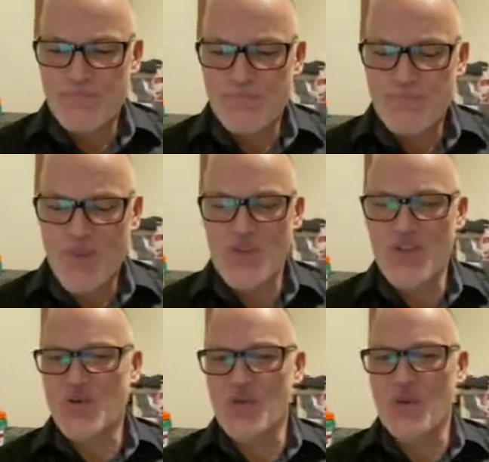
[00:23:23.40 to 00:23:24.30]
This
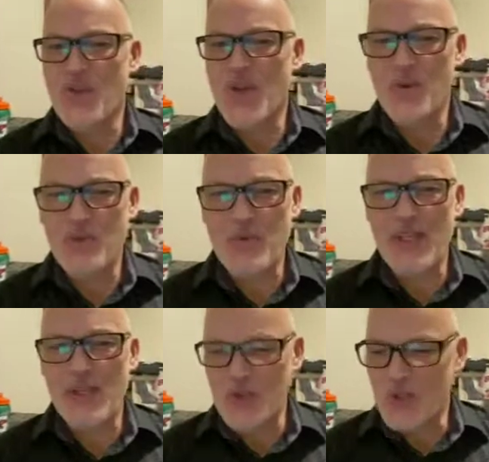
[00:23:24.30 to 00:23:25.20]
isn't where we thought we'd be a
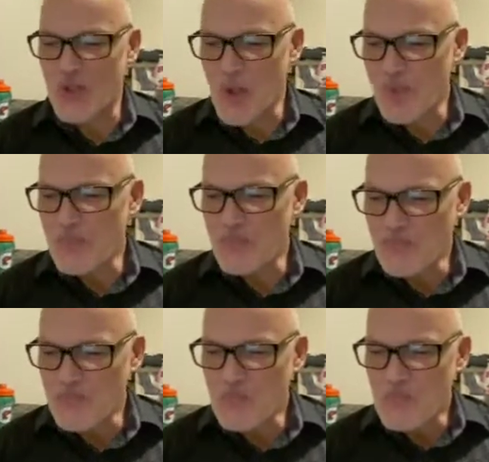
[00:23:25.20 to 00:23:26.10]
year ago,
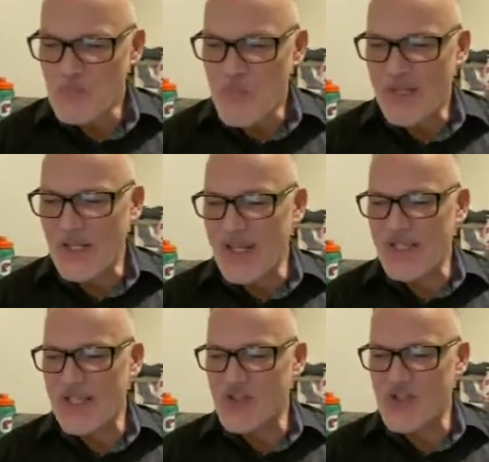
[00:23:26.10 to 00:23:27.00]
and
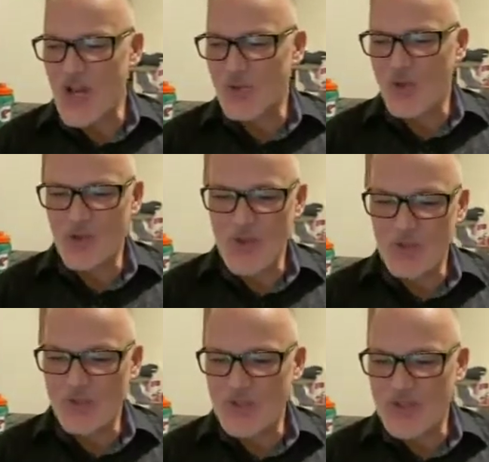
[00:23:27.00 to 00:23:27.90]
likely it's not where we
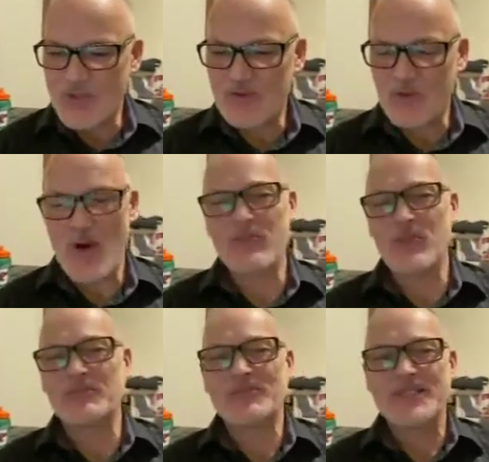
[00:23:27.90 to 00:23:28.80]
will be
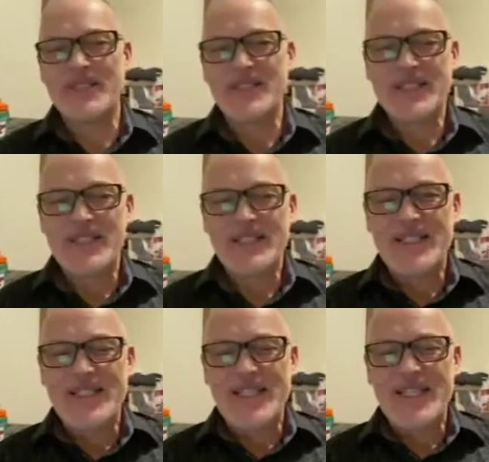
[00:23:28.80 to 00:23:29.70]
forever
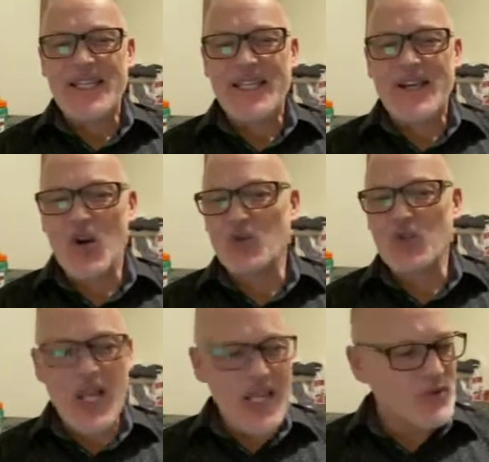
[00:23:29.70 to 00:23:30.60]
in our own
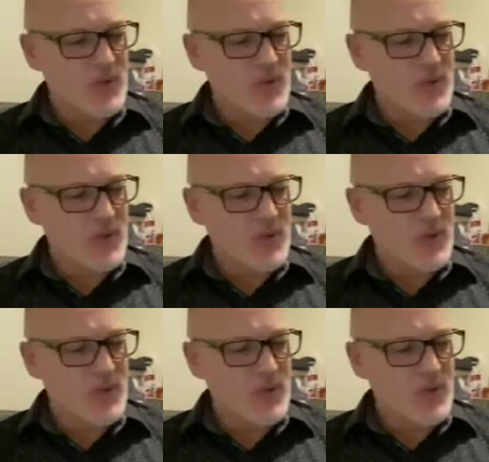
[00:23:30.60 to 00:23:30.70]
lives.